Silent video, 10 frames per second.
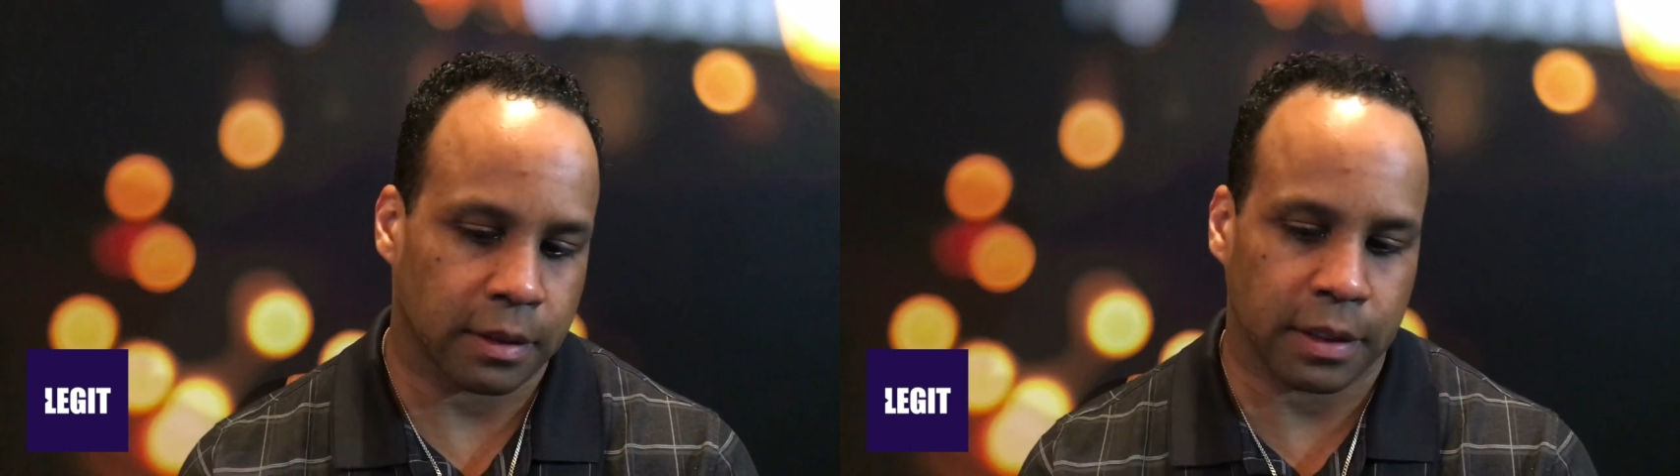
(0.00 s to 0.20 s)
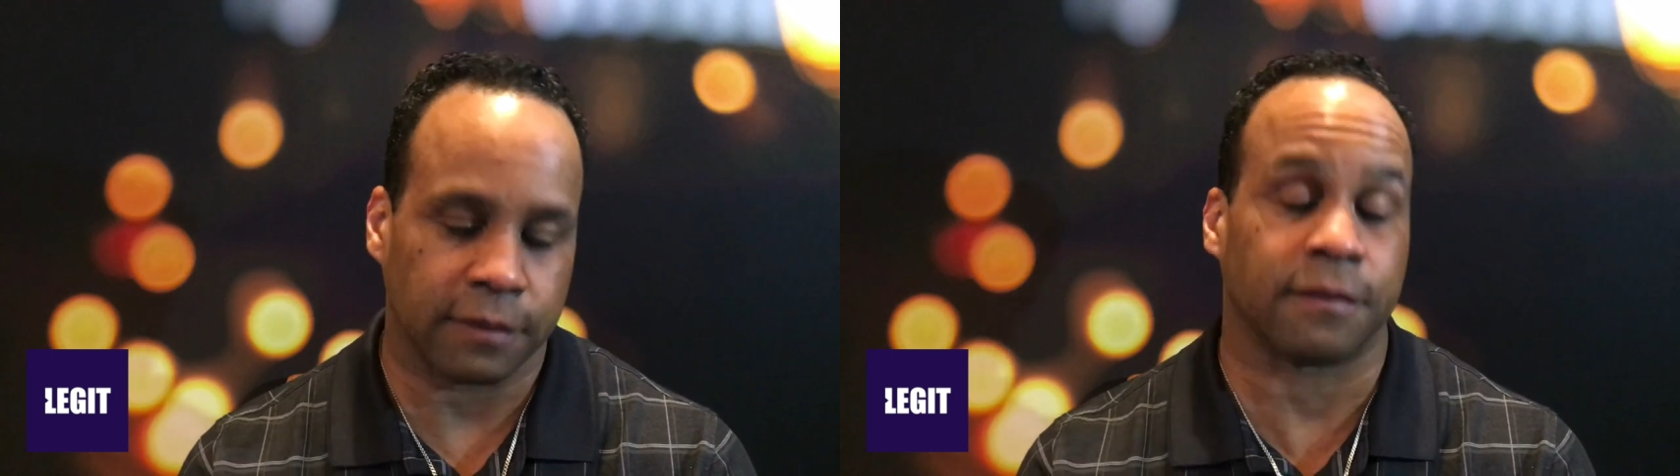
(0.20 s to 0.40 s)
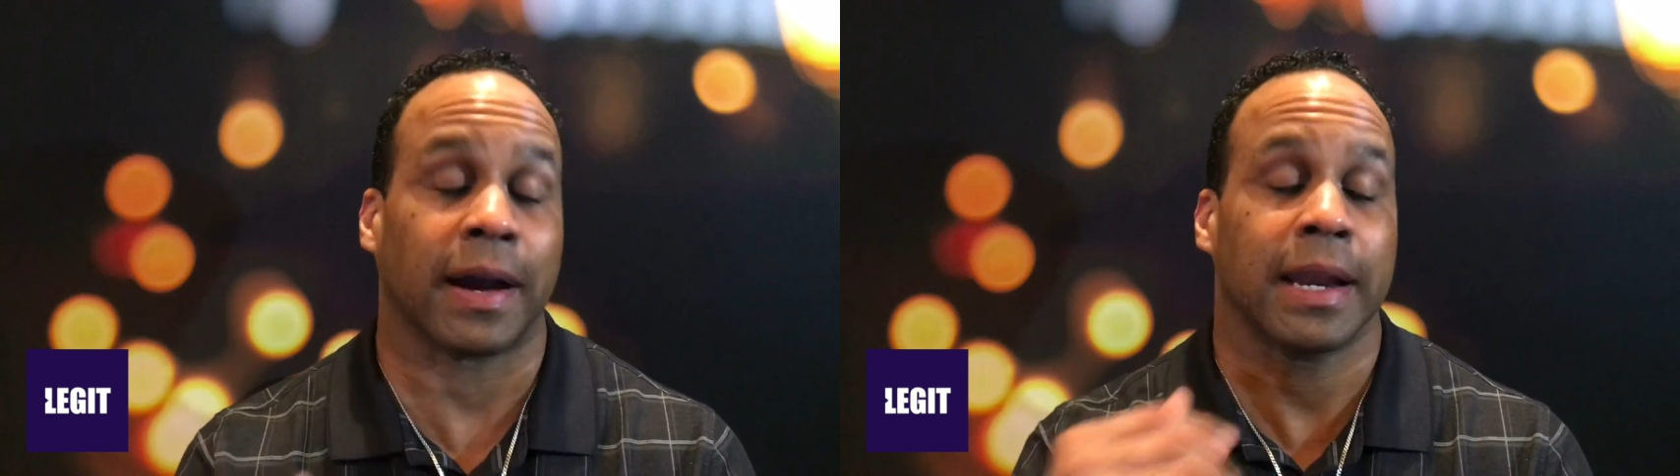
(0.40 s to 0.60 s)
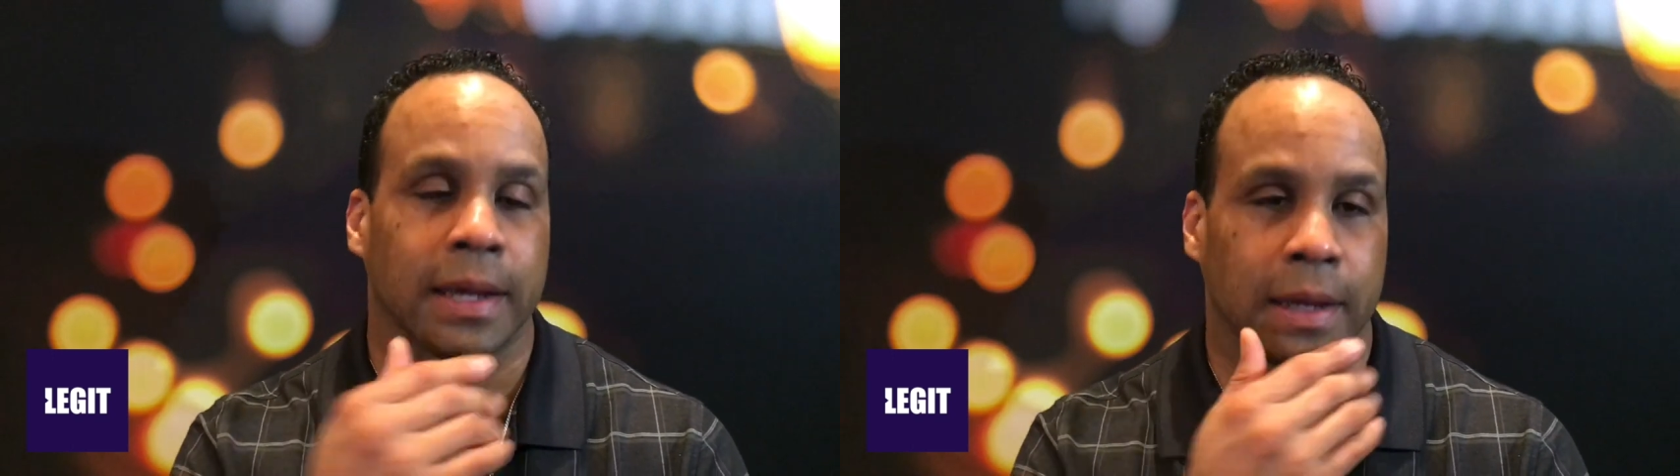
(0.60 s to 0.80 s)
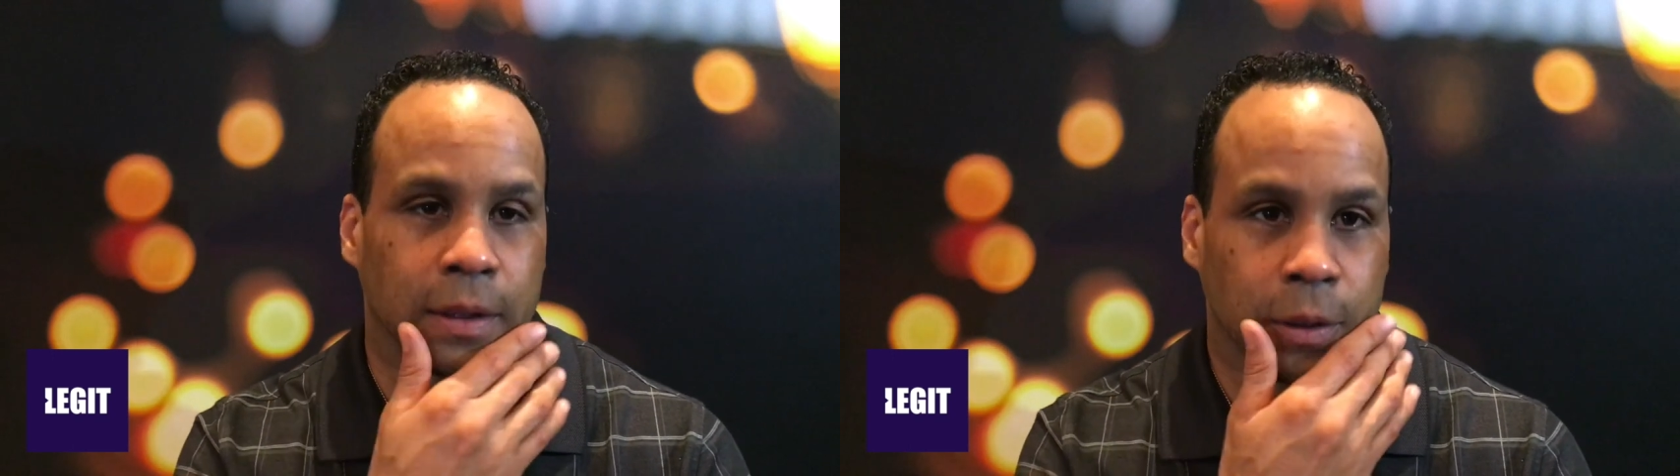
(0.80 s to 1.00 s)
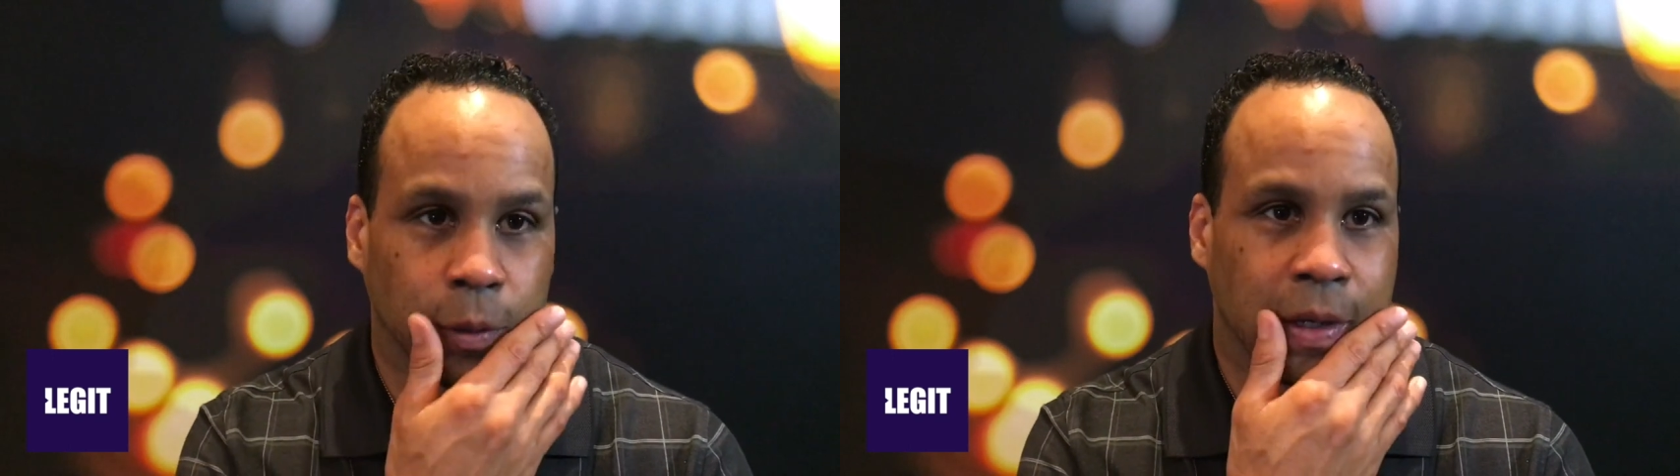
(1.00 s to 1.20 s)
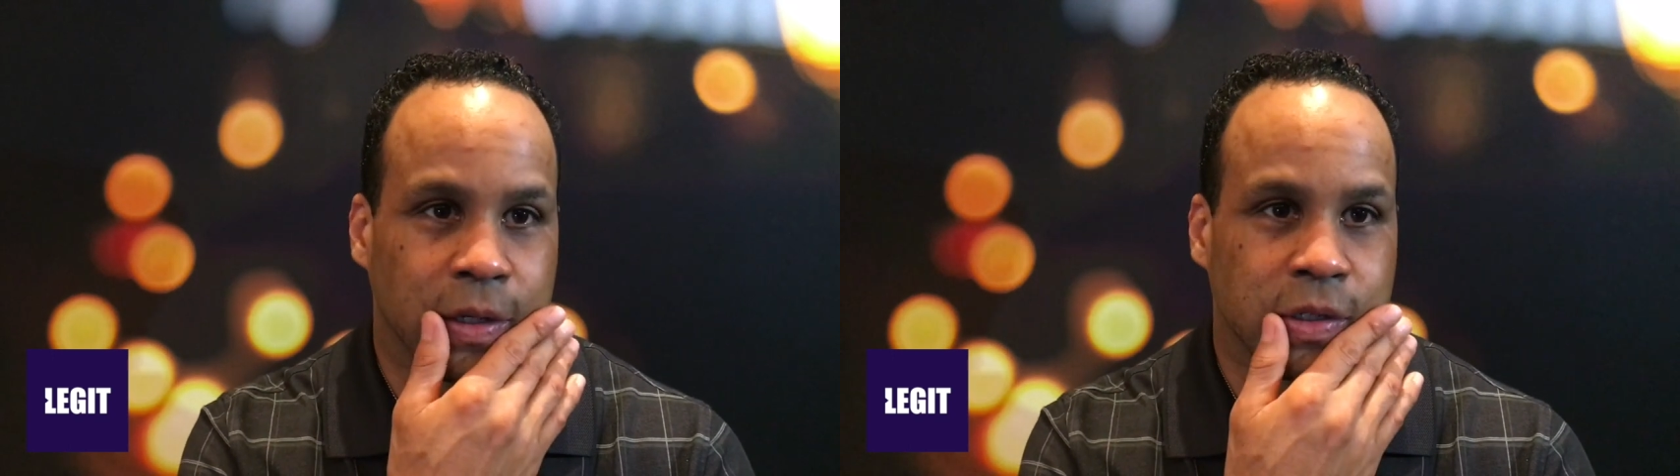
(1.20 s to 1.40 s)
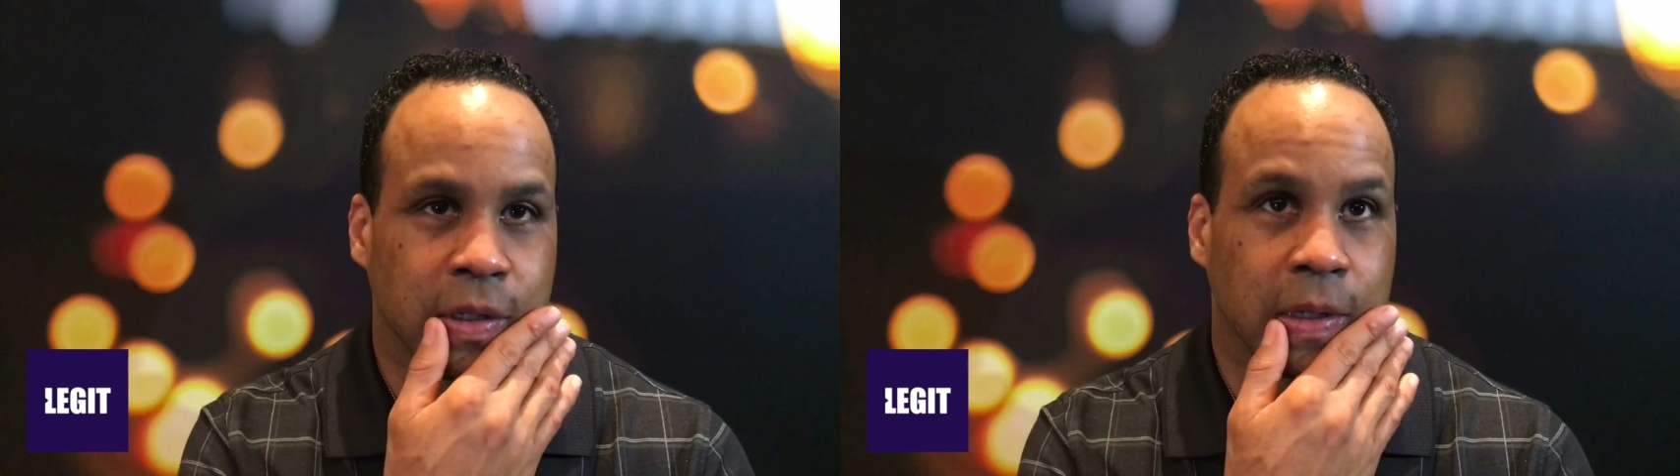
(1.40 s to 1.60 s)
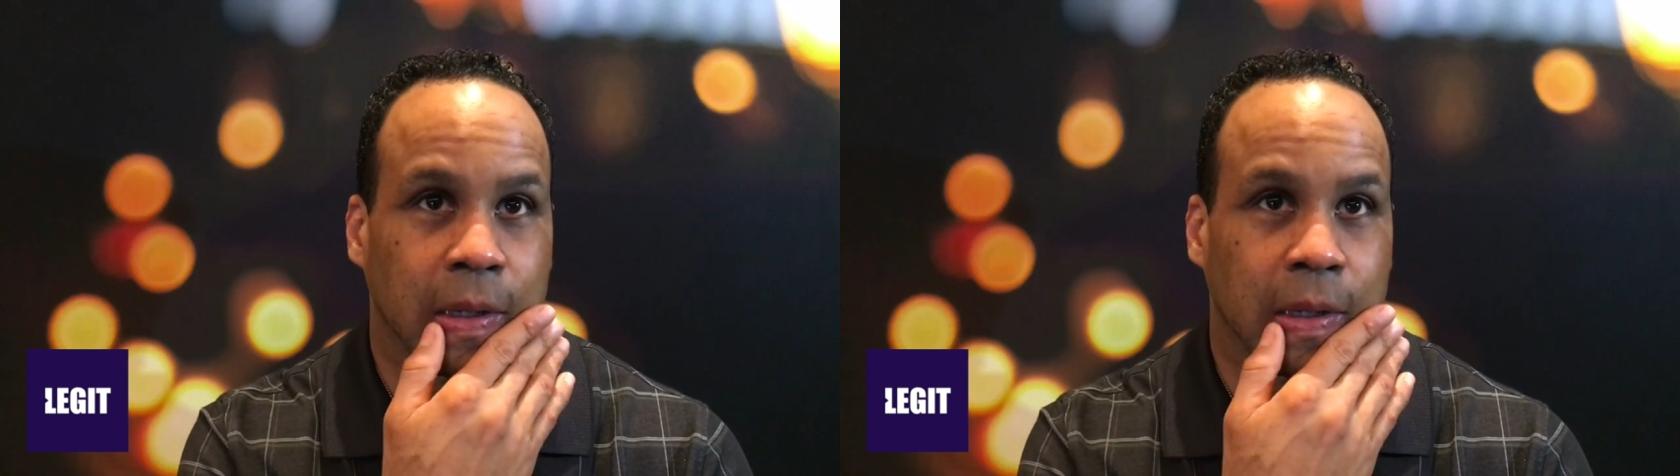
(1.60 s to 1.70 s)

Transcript: inviting location.